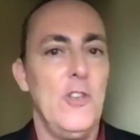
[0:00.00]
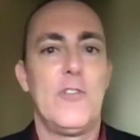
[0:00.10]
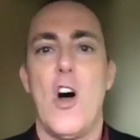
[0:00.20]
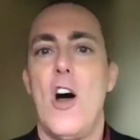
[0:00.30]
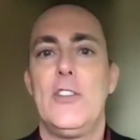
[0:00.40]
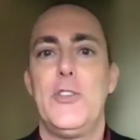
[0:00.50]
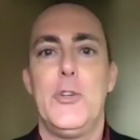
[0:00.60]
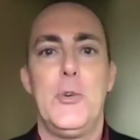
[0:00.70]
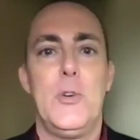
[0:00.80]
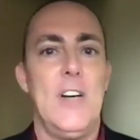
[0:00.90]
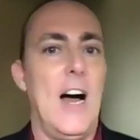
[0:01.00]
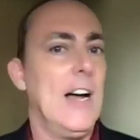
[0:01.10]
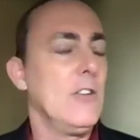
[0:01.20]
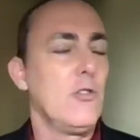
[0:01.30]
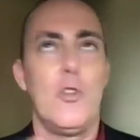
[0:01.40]
gone to
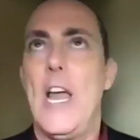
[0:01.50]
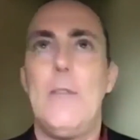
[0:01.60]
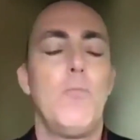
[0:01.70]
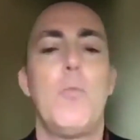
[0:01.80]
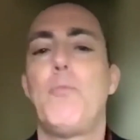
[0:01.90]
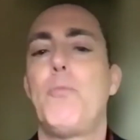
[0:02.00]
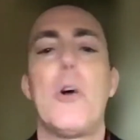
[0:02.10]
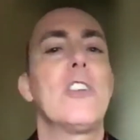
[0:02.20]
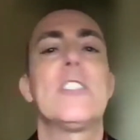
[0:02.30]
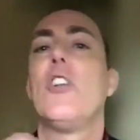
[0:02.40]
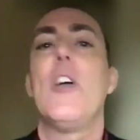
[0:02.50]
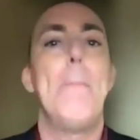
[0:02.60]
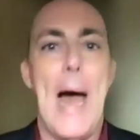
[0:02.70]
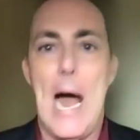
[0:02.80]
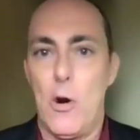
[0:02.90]
personal
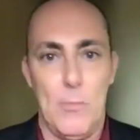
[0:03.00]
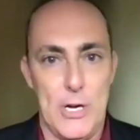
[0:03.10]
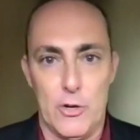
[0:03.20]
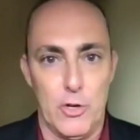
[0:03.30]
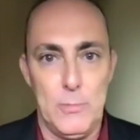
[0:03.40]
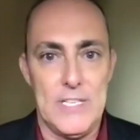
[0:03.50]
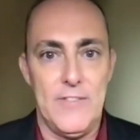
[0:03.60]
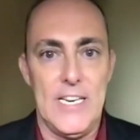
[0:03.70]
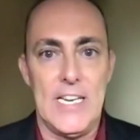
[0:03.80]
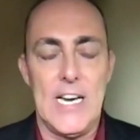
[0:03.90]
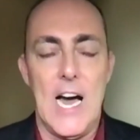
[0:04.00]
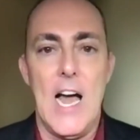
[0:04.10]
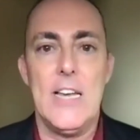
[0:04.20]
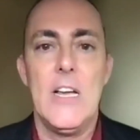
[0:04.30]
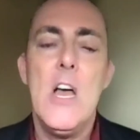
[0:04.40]
empowerment groups of any
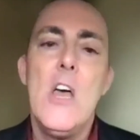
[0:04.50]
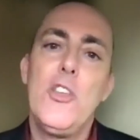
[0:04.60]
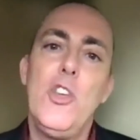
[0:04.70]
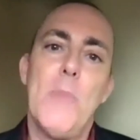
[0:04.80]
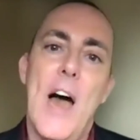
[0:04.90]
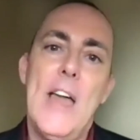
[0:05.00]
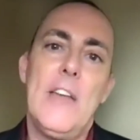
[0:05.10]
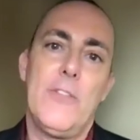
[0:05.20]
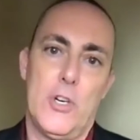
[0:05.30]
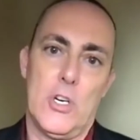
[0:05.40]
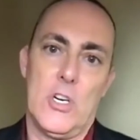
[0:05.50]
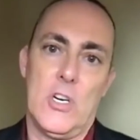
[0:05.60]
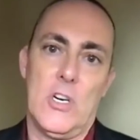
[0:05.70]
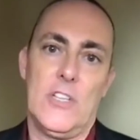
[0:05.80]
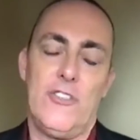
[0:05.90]
kind, you might have
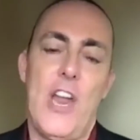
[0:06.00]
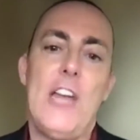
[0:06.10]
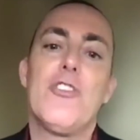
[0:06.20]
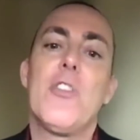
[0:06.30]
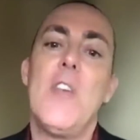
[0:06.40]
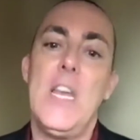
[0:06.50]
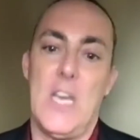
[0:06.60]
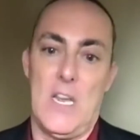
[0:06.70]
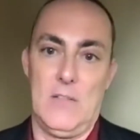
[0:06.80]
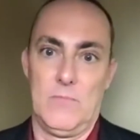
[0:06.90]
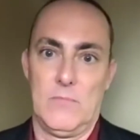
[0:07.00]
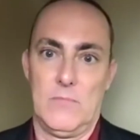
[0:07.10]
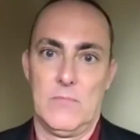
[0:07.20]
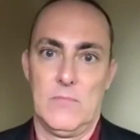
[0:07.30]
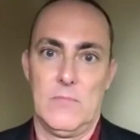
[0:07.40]
heard change your thinking,
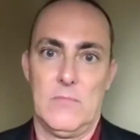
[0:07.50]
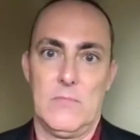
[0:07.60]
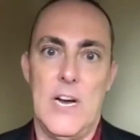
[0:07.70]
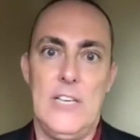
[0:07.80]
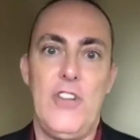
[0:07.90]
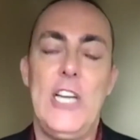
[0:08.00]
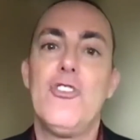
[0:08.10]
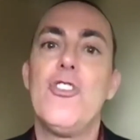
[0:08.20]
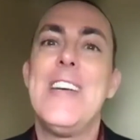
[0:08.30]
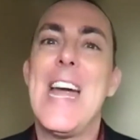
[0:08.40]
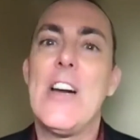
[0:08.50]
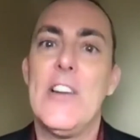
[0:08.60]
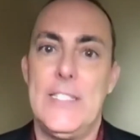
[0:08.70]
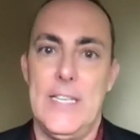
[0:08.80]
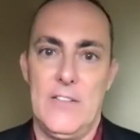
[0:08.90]
right? Change your
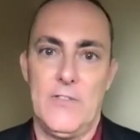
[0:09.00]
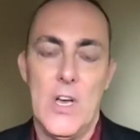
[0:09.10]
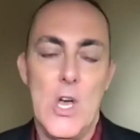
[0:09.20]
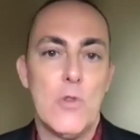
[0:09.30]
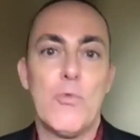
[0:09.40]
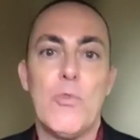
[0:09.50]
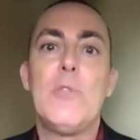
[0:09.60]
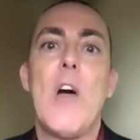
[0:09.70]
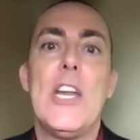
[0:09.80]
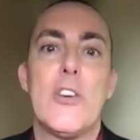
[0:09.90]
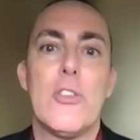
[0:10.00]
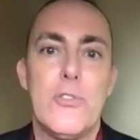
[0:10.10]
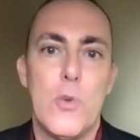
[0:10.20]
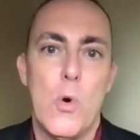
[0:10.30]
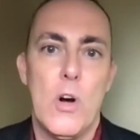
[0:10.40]
narrative, rewrite your
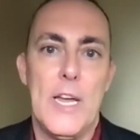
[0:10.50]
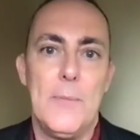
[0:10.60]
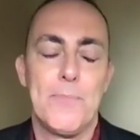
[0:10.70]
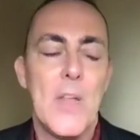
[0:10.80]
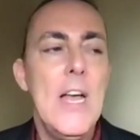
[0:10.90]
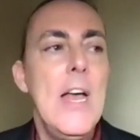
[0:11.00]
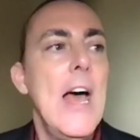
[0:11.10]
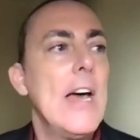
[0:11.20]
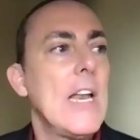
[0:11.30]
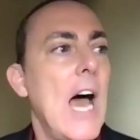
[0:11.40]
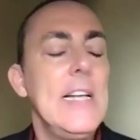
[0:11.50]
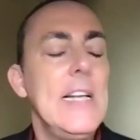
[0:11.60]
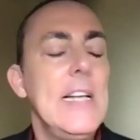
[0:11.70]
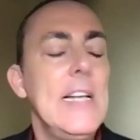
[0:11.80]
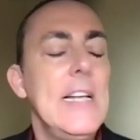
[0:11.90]
story. And I
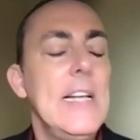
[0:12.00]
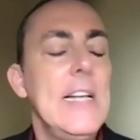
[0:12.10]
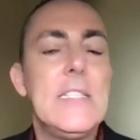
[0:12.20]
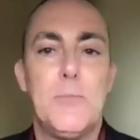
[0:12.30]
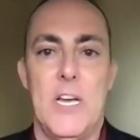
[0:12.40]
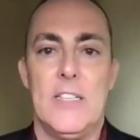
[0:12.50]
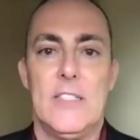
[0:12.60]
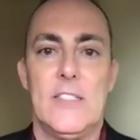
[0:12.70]
spent